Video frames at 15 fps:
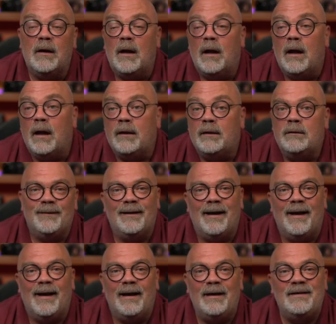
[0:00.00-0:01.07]
and
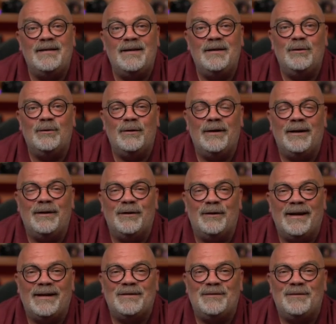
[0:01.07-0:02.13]
I'll see you in the
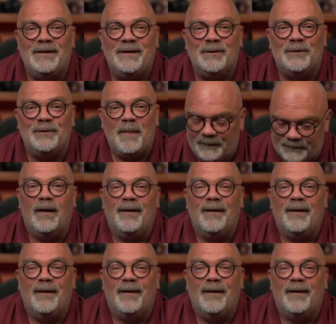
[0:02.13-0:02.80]
next video.